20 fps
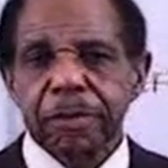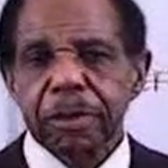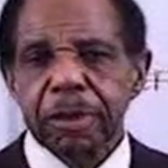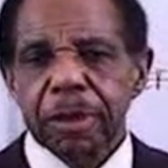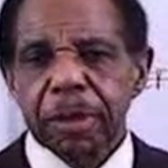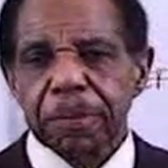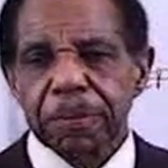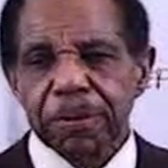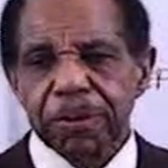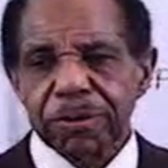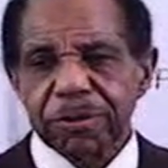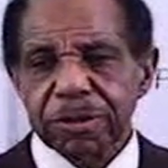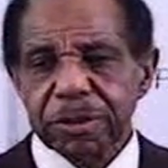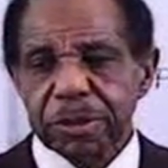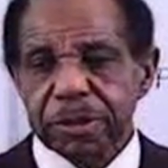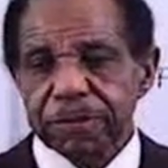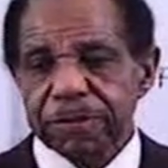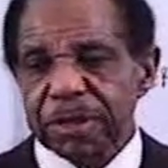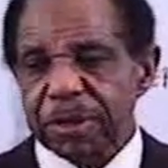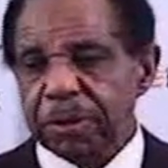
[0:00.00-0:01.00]
A person,
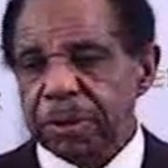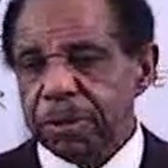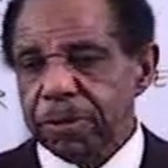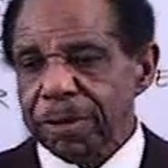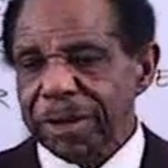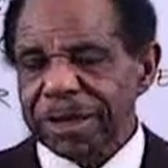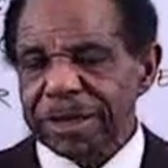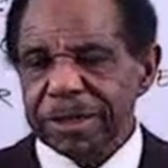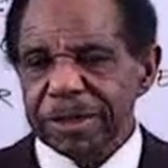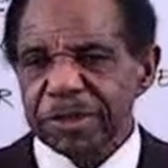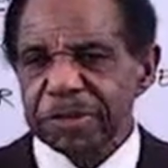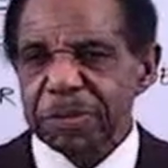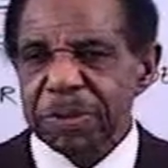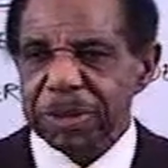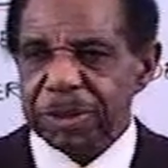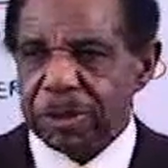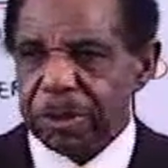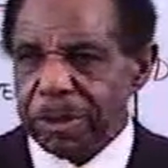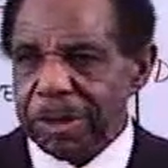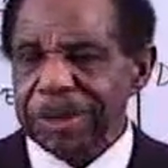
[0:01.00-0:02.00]
if they were reckless
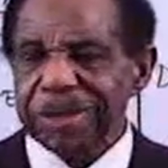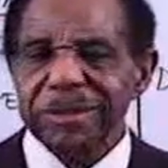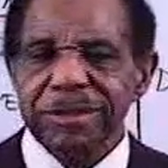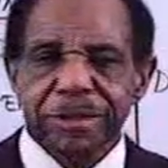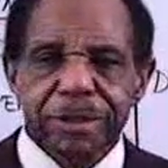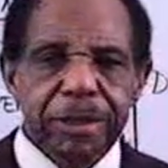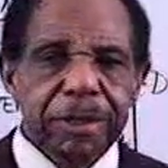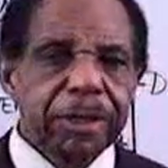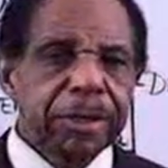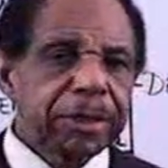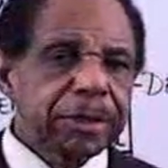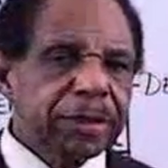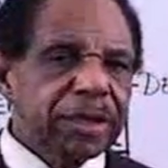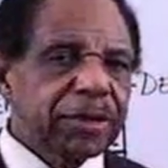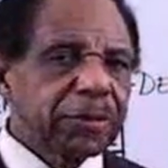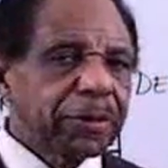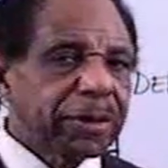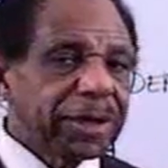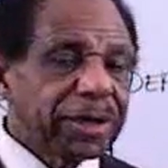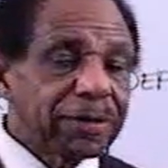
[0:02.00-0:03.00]
because they
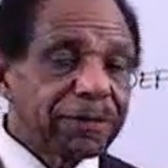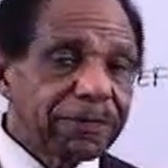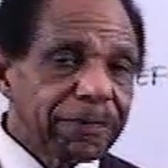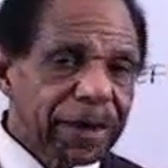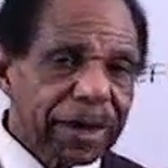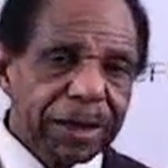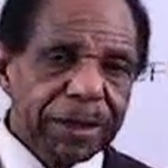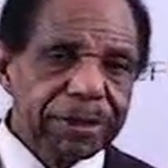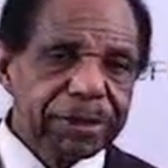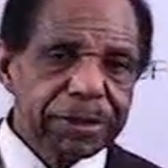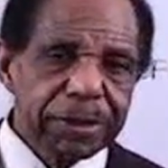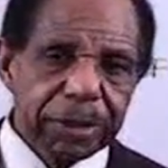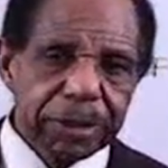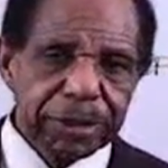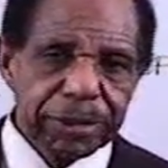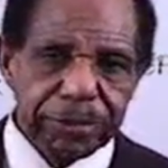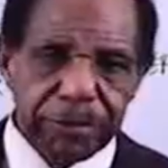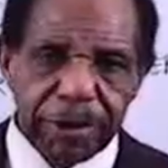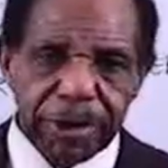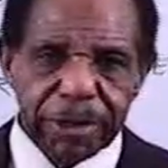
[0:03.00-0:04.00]
were involuntarily
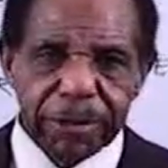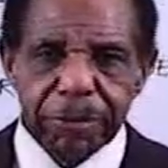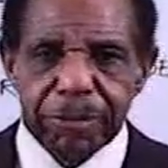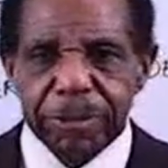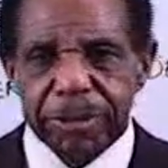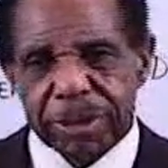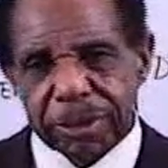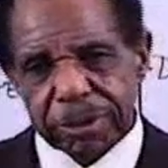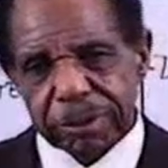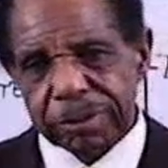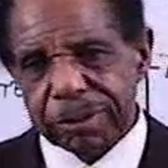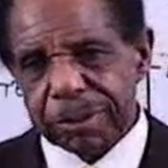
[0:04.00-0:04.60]
drunk, well,